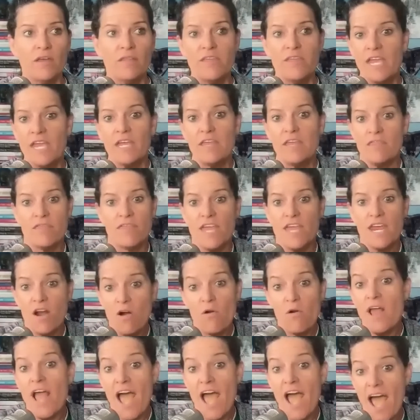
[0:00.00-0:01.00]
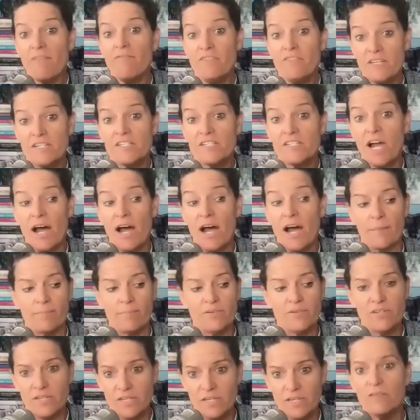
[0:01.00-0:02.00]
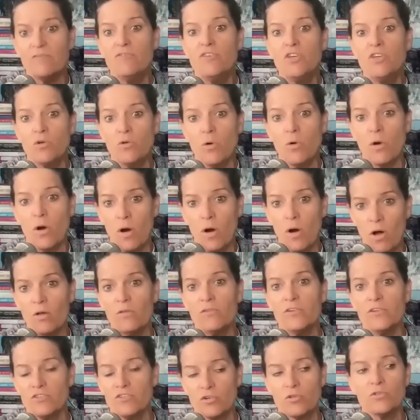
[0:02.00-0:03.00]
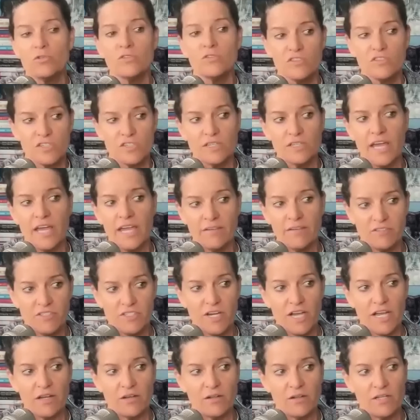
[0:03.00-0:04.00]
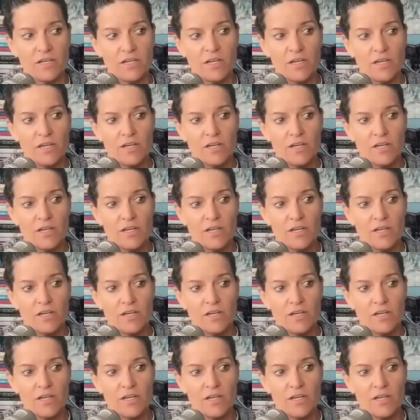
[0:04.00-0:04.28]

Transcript: They, they don't have the time to give you all the tools to lifestyle.